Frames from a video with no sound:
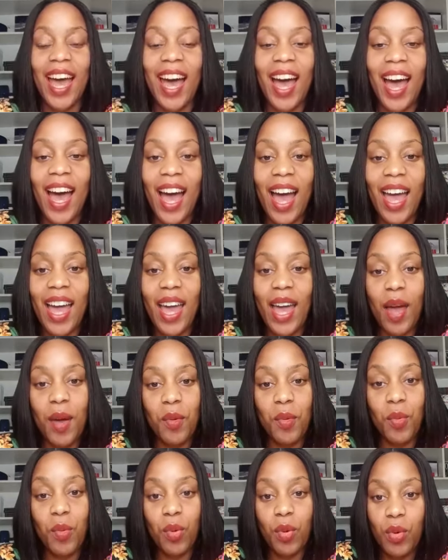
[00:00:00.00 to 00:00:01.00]
Hi,
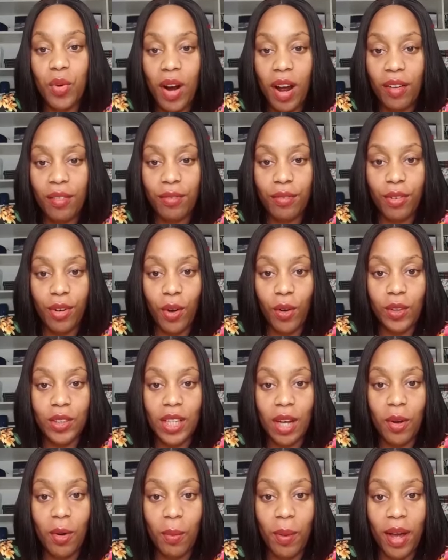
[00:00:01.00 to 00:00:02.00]
Ewura Vlogs.
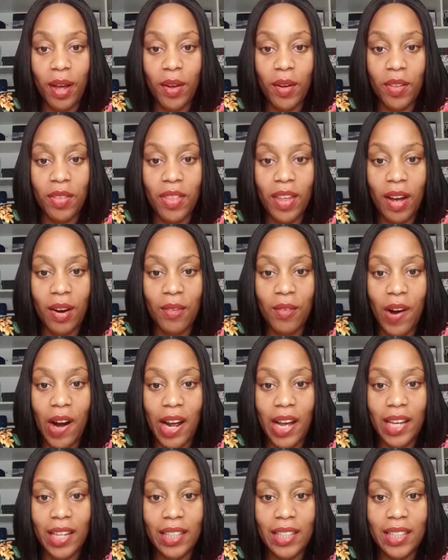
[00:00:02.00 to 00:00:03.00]
I hope I got that
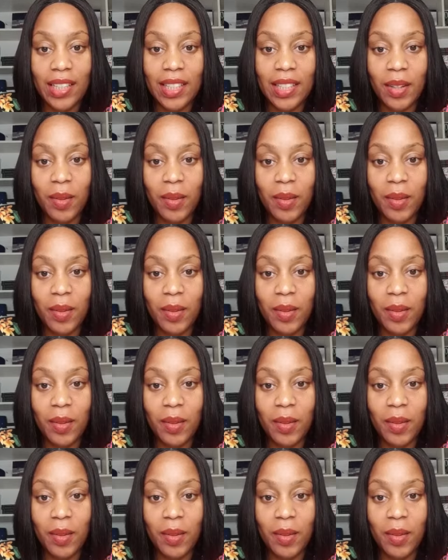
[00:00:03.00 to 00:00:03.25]
right.